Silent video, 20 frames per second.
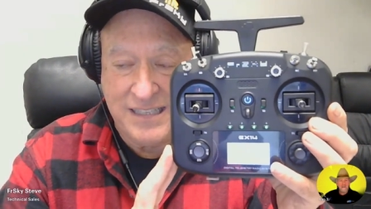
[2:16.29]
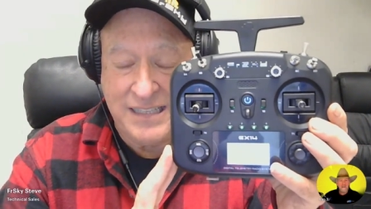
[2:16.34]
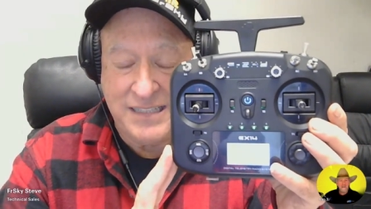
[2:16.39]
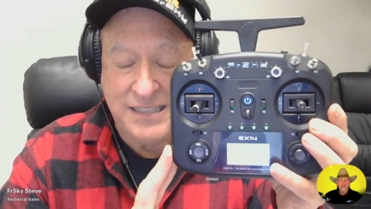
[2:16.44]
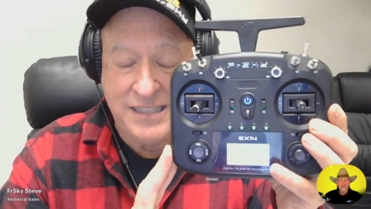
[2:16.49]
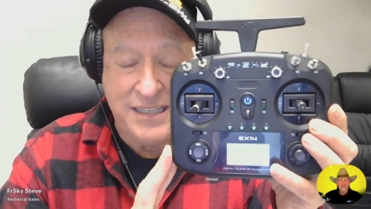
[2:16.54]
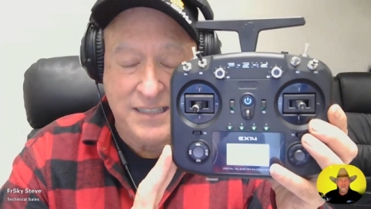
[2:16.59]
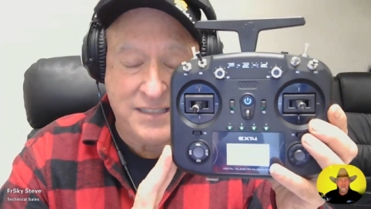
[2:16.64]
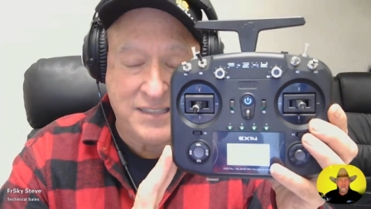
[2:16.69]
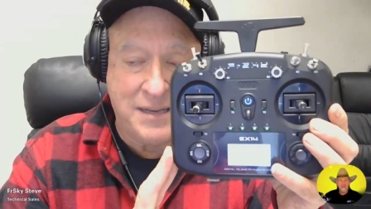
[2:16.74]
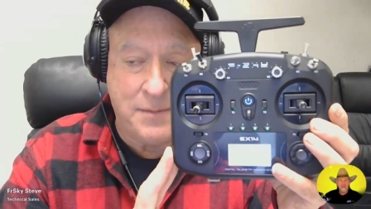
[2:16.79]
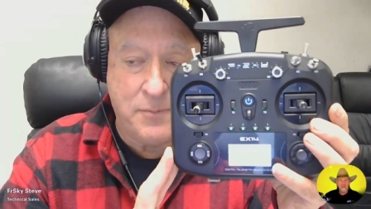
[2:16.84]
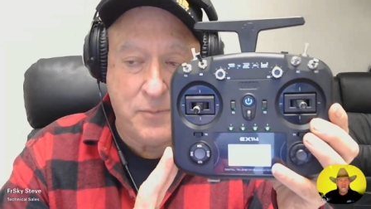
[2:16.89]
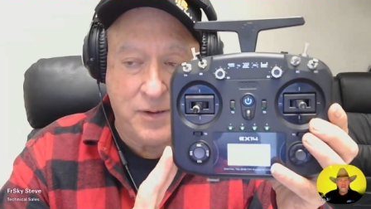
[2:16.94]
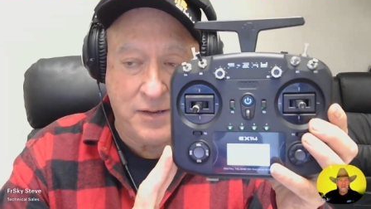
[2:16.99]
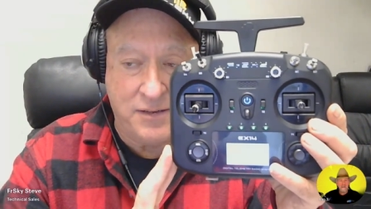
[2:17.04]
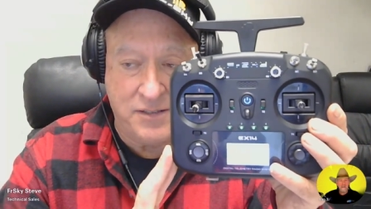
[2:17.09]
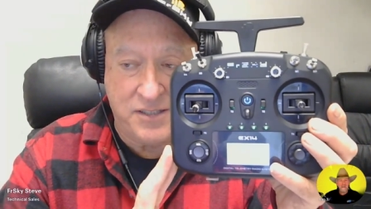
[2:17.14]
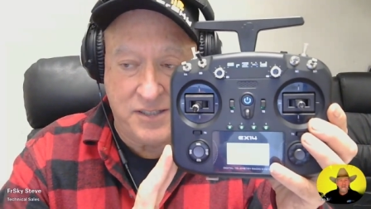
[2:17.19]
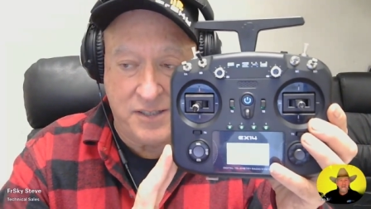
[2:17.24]
it's it's
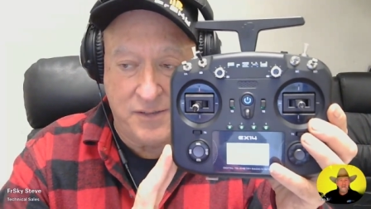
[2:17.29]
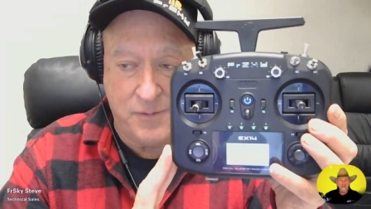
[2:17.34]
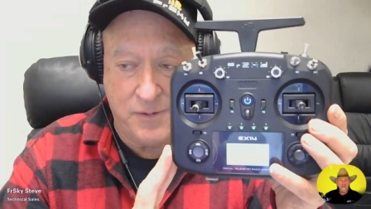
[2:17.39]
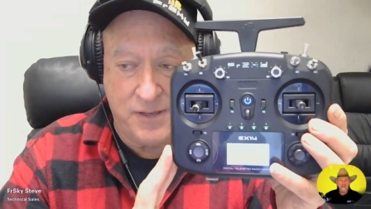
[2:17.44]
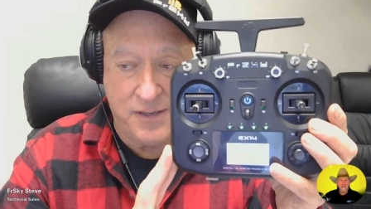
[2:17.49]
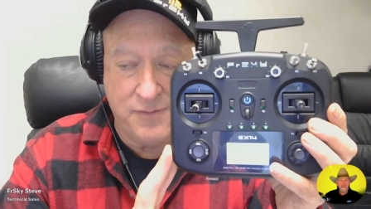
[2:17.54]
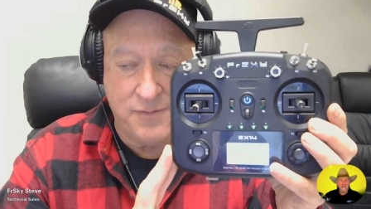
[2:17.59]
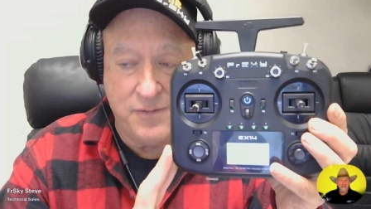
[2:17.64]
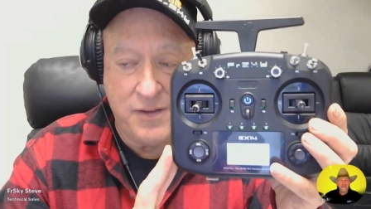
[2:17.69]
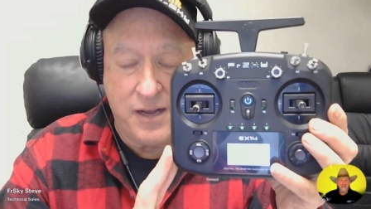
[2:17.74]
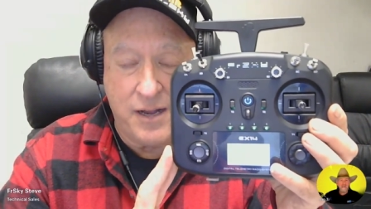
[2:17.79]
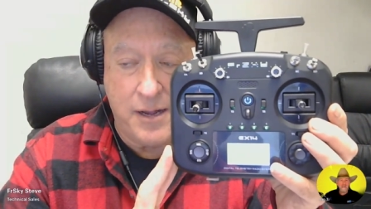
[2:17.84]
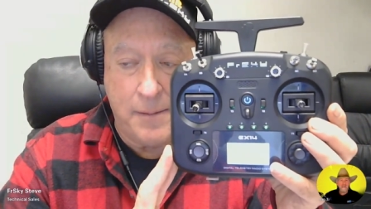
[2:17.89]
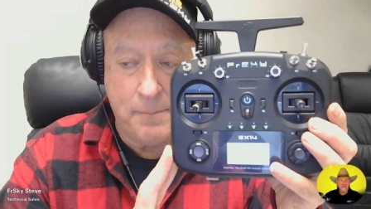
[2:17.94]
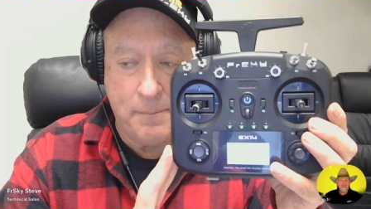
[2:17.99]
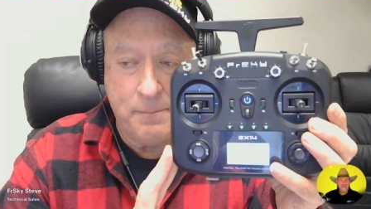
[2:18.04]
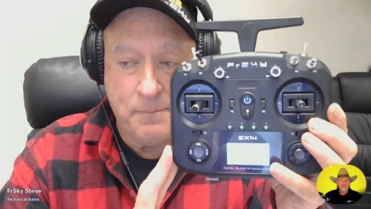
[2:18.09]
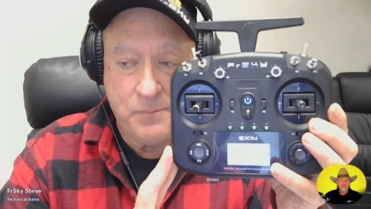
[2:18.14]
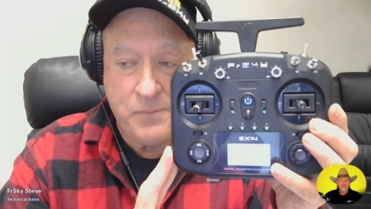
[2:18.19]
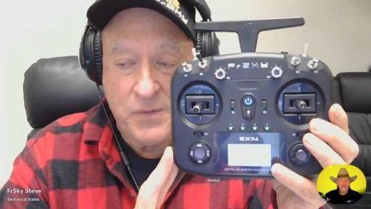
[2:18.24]
somewhat intuitive.
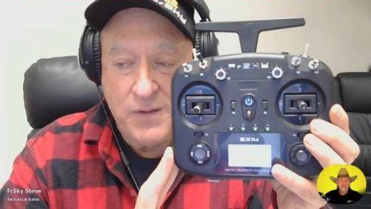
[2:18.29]
Um,